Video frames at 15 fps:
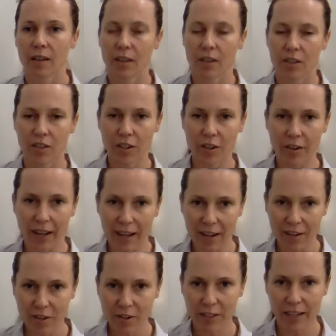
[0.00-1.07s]
So how
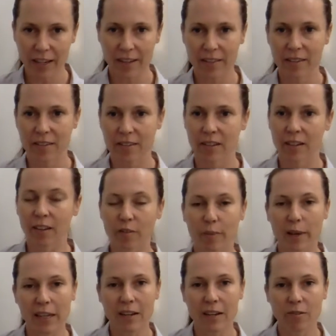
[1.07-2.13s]
do you take this skill of
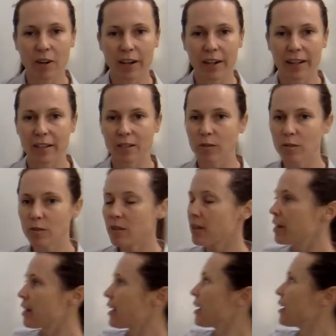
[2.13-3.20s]
making right angles
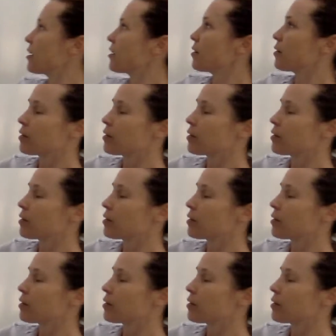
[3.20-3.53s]
and